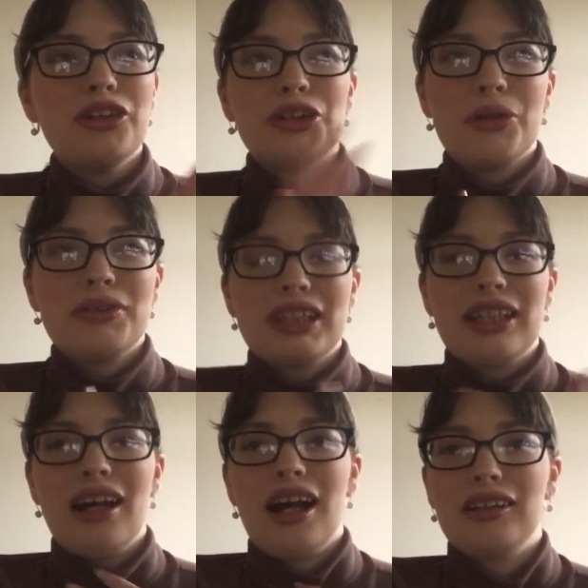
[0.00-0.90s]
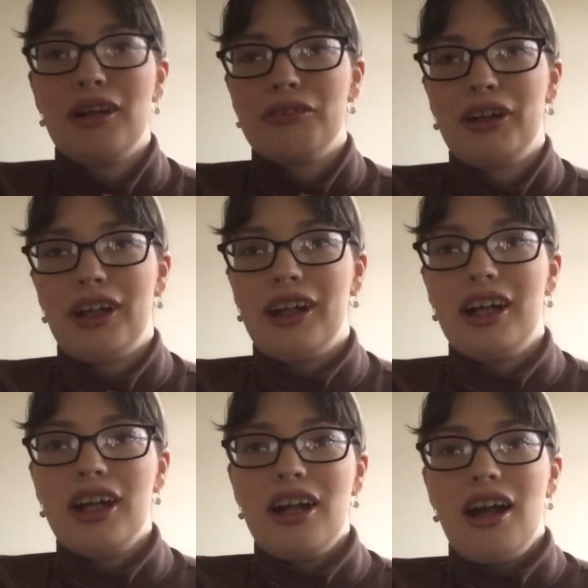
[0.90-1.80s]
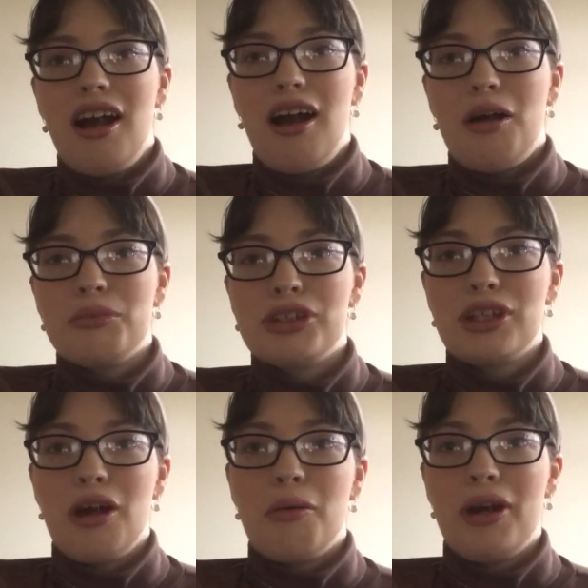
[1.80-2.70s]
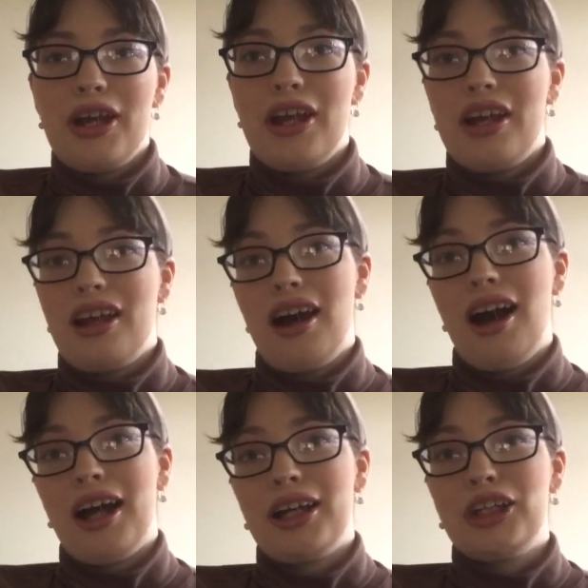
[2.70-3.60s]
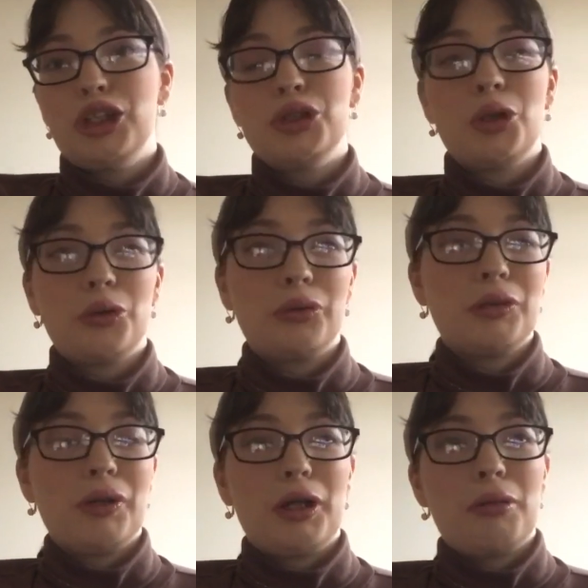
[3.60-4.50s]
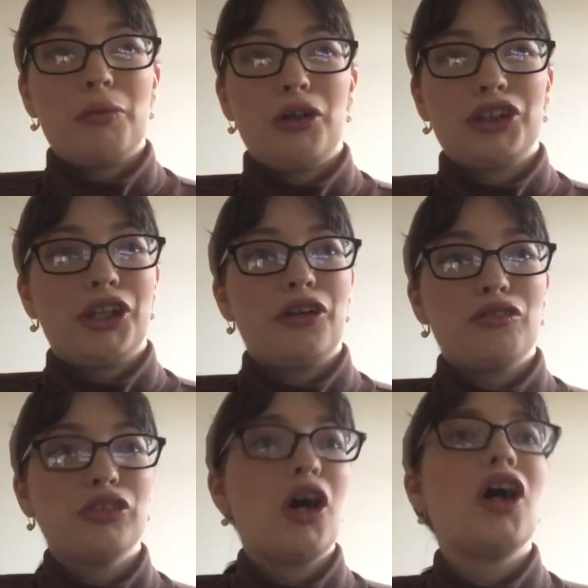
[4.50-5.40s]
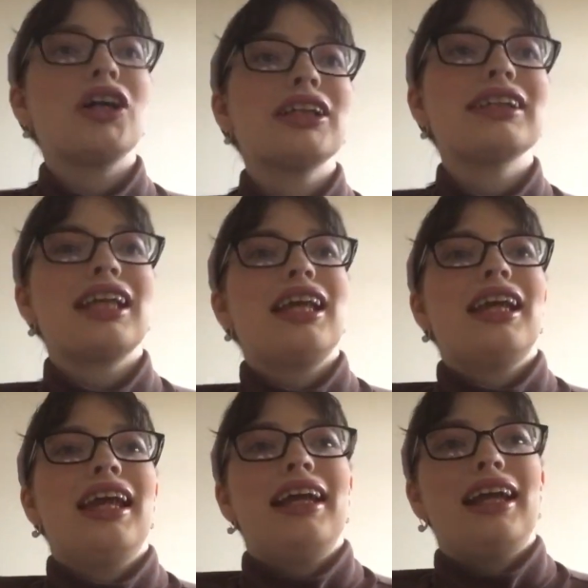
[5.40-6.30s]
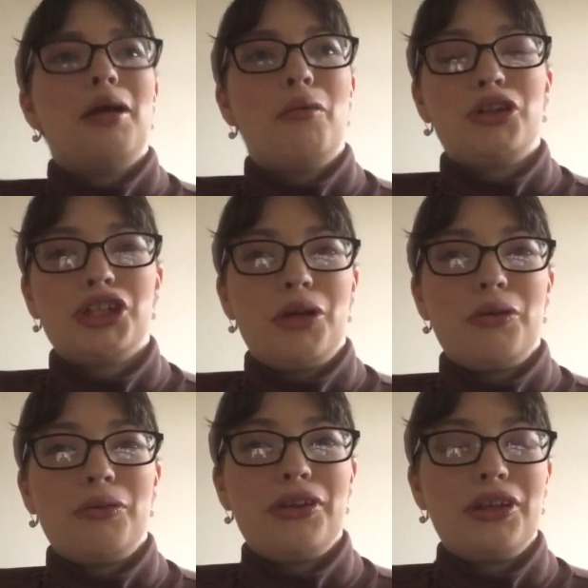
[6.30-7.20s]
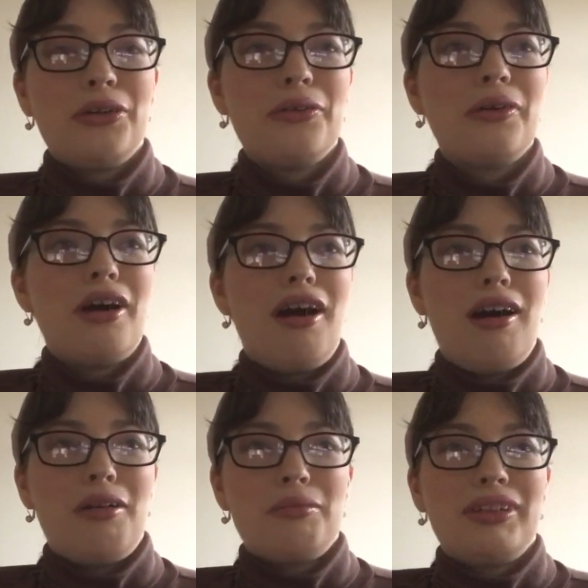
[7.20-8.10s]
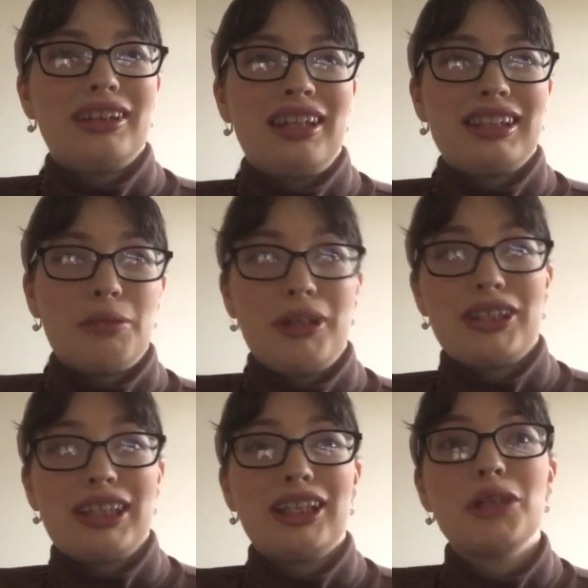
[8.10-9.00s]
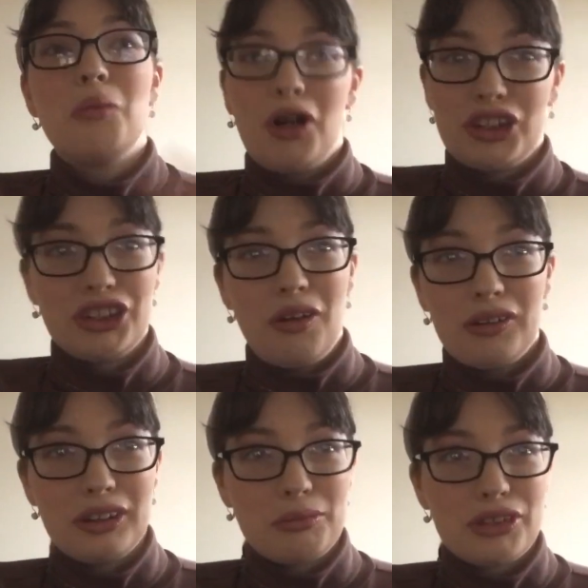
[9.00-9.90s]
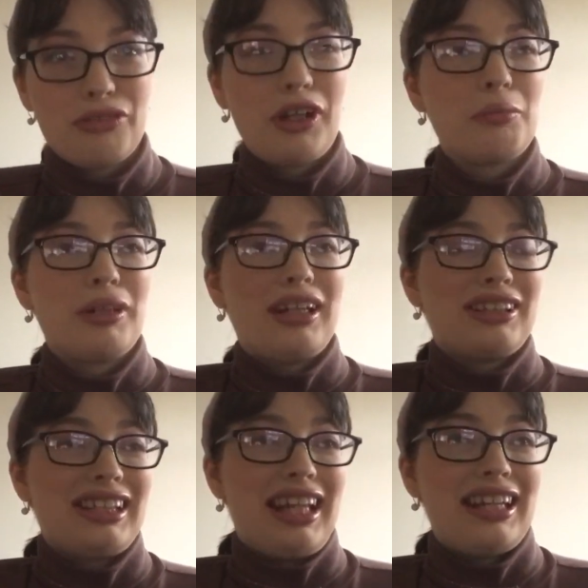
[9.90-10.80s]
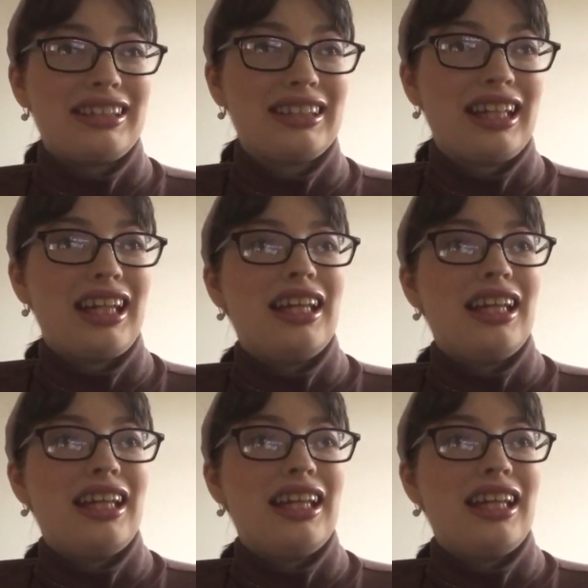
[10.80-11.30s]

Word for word: Josie, I love her. Um, so I totally recommend watching her vlogs. And I will show it with you, um, because I basically watched all of them so far, but today's